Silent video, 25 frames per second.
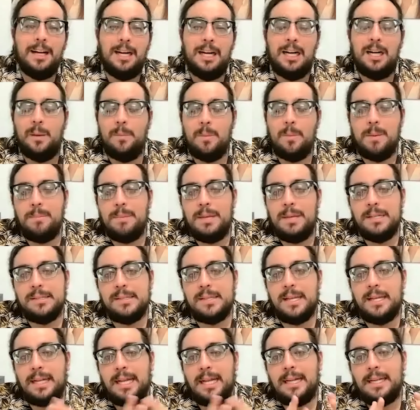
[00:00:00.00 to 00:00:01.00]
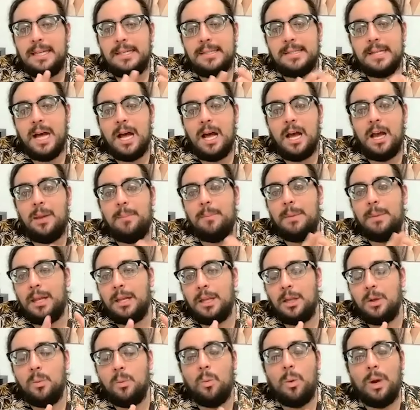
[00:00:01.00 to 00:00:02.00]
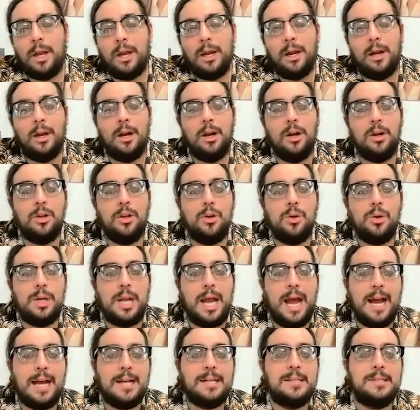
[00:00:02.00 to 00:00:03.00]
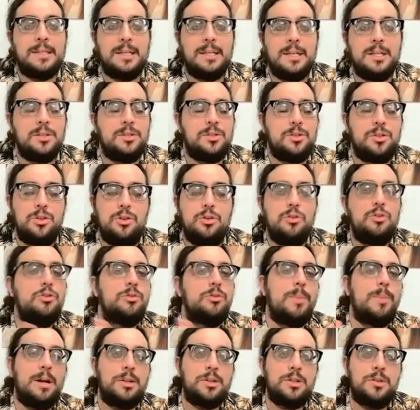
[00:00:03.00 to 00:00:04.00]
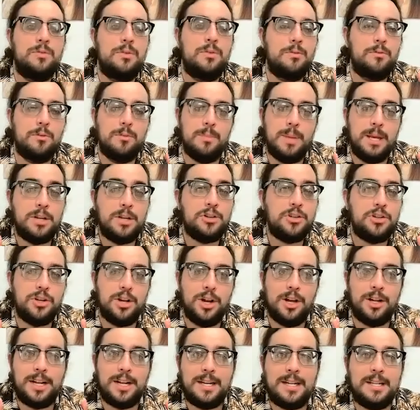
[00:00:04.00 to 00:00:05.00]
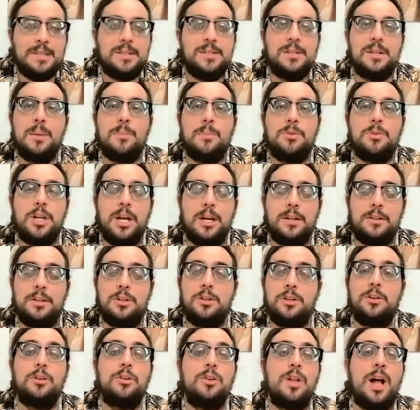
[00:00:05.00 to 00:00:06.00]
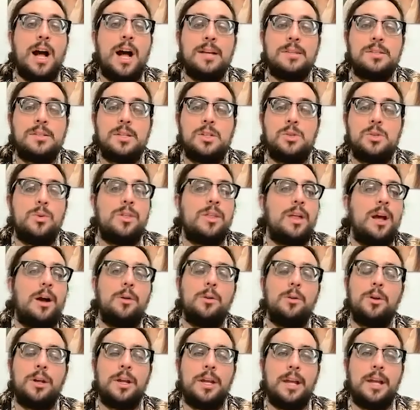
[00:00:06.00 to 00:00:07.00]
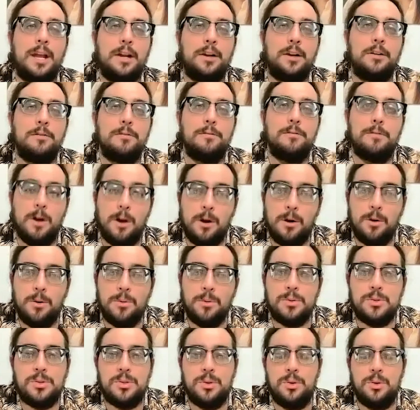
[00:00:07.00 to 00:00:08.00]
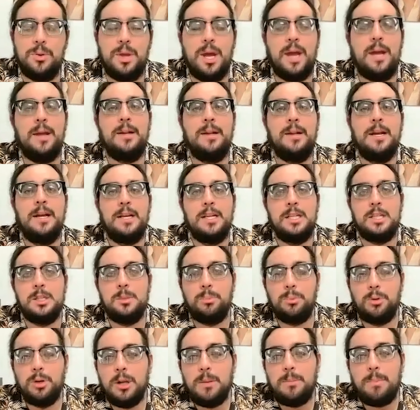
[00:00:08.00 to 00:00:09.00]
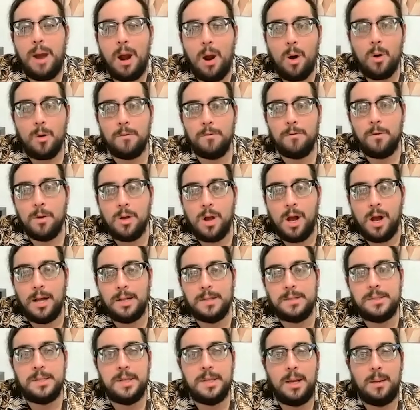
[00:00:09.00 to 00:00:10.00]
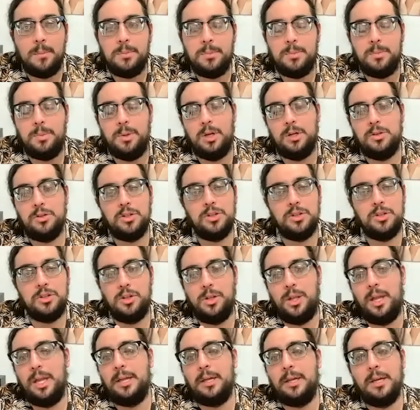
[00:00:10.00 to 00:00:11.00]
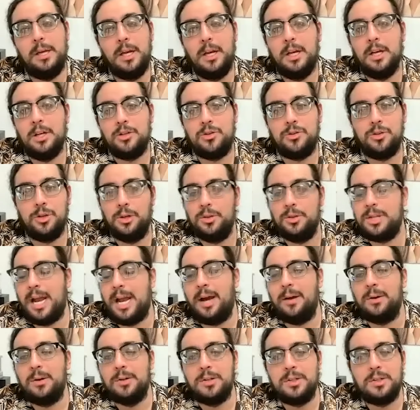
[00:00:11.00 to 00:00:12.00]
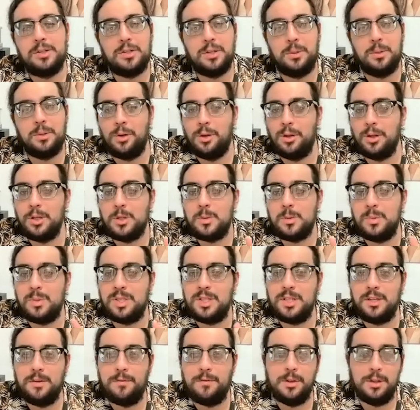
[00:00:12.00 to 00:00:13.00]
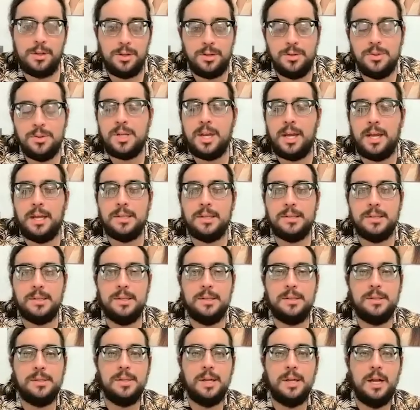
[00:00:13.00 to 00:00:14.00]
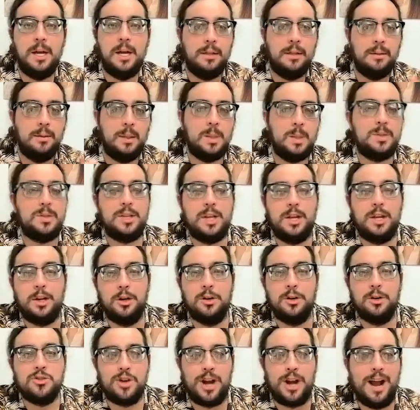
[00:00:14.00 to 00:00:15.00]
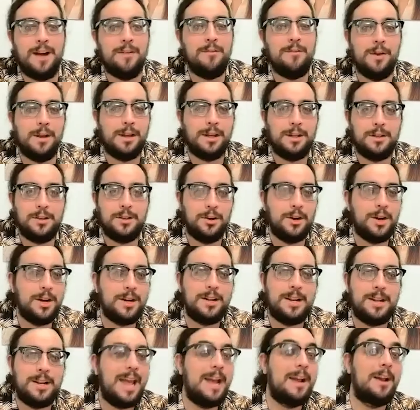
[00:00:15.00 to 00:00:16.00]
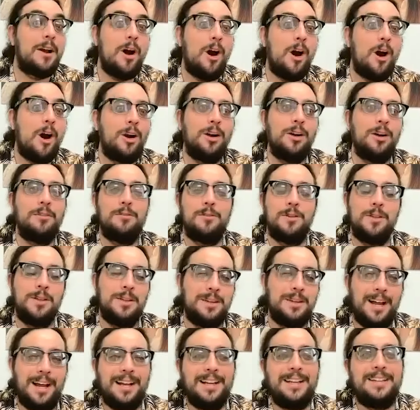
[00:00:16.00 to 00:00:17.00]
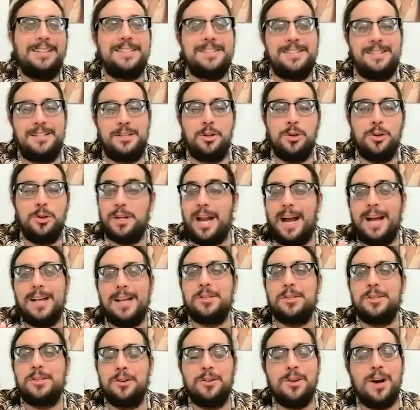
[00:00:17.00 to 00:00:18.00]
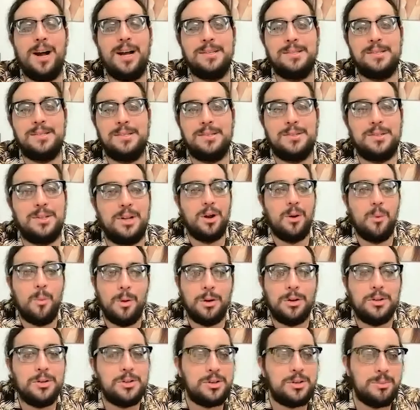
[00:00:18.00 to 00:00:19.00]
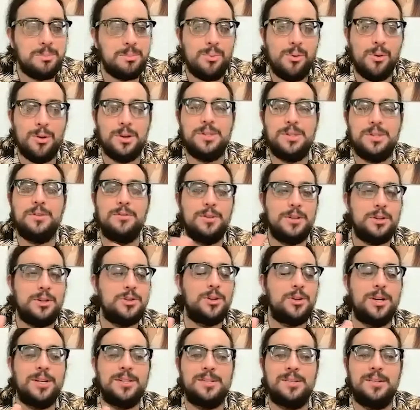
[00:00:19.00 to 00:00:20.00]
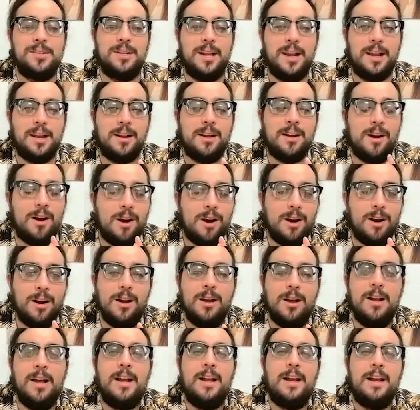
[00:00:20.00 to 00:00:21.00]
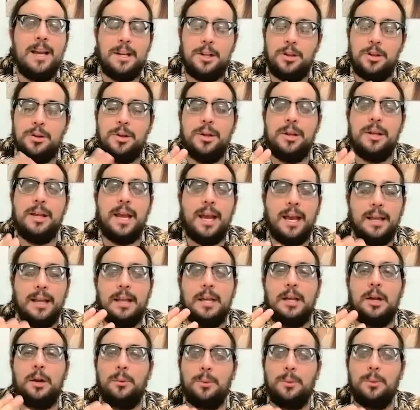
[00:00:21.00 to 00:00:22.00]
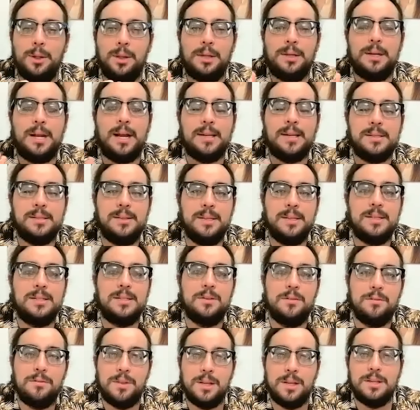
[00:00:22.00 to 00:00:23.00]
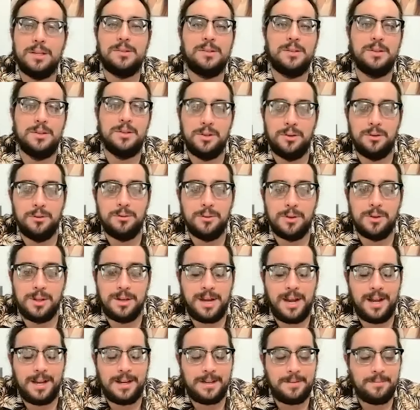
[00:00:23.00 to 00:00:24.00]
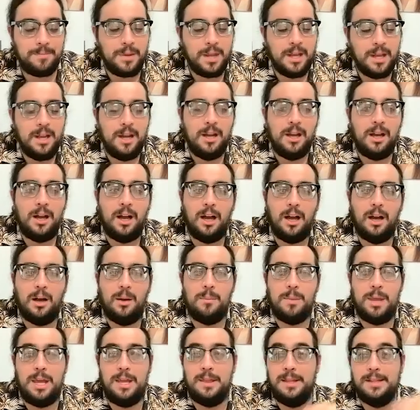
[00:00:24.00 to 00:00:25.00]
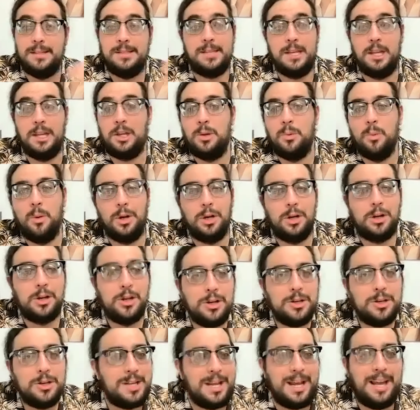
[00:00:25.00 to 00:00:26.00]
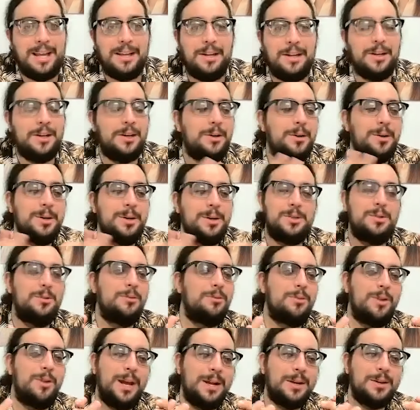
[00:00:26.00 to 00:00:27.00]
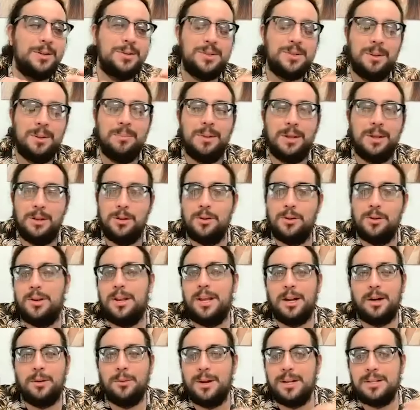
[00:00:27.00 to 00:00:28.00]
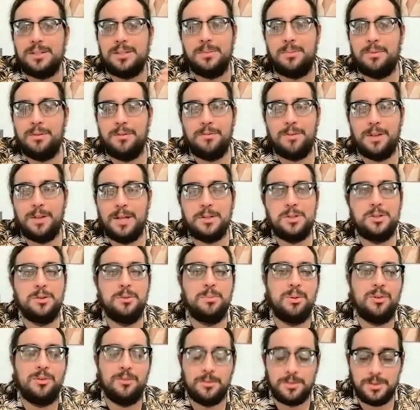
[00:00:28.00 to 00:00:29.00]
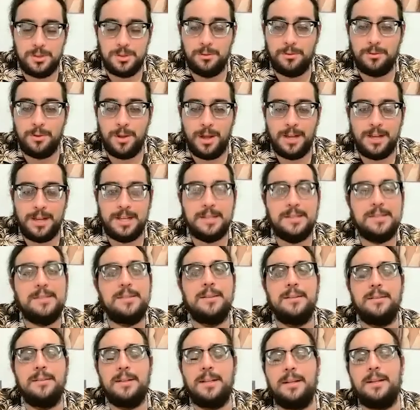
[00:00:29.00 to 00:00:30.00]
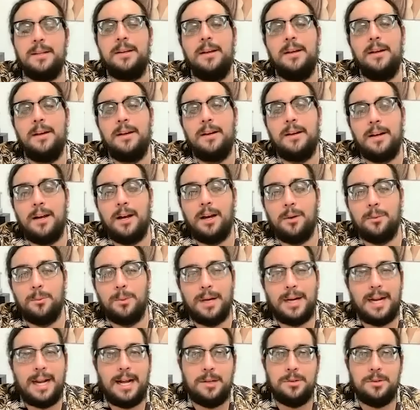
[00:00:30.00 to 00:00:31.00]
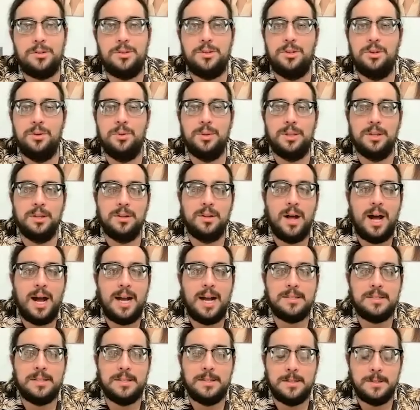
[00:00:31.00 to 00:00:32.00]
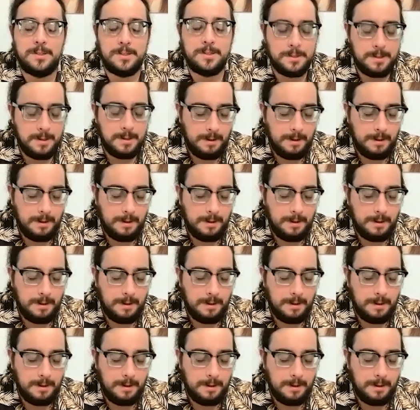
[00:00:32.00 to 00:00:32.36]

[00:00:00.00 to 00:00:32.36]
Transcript: Um, it means that anytime, anywhere, you can access huge amounts of information on any subject in your glasses without looking at your phone. So that is a pretty powerful concept, but just to like drill down into some really specific use cases, let's say you're traveling and you're in Ankara for the night. You can ask your glasses, know, what are some points of interest in Ankara? And you can get like a really nice list of things to do for the night. Um, and let's say you want to cook, you know, a souffle or something. You can get a recipe for that souffle instantly uh, read out to you in the glasses.